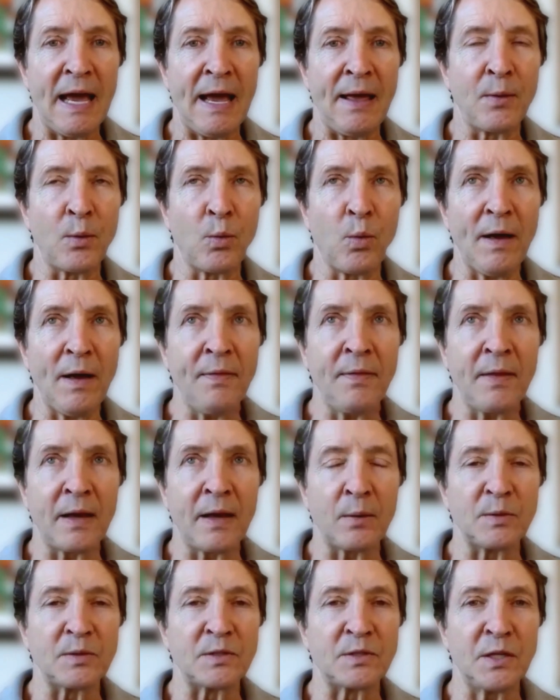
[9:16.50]
And the one
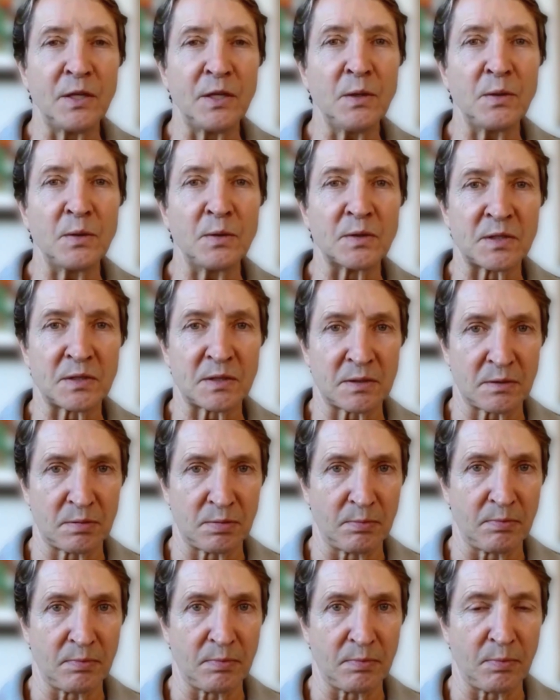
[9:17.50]
that was used
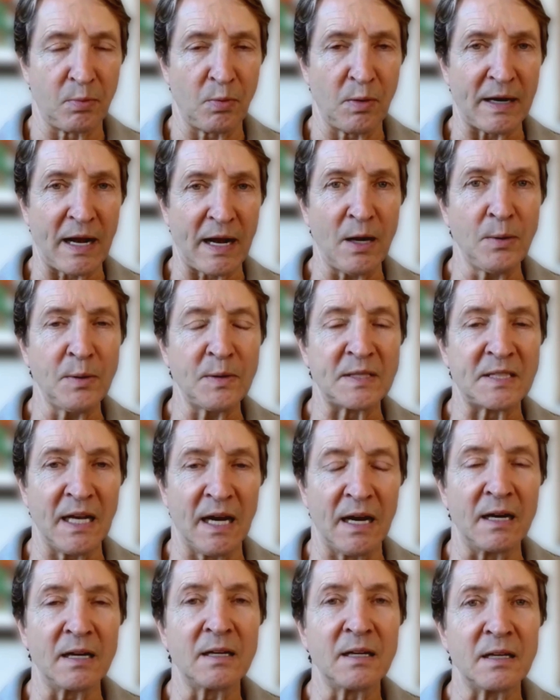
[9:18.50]
when I
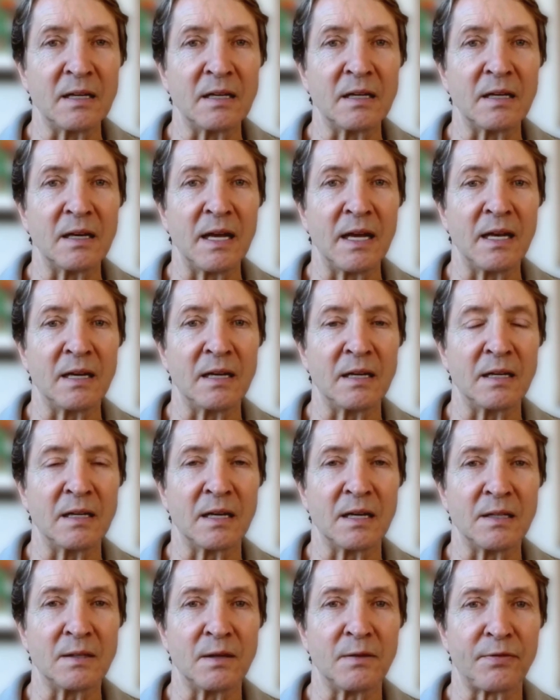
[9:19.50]
was young,
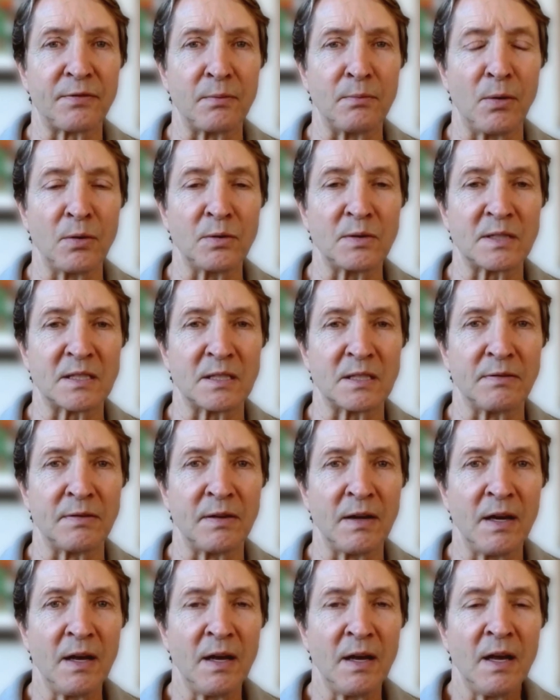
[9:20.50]
and for most
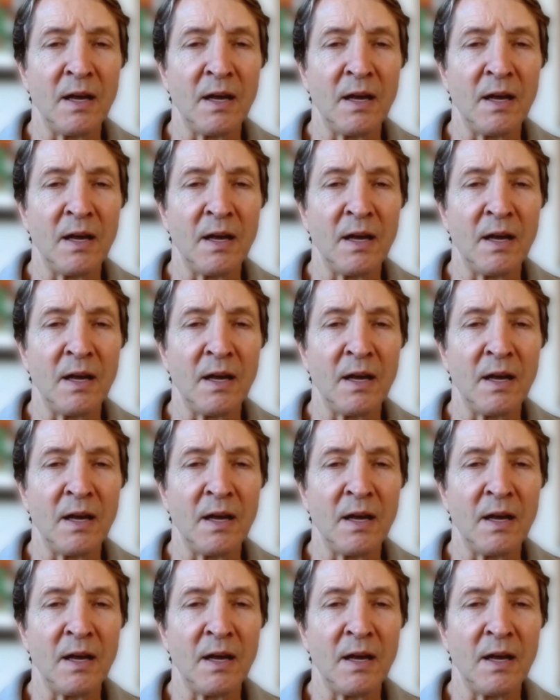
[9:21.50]
of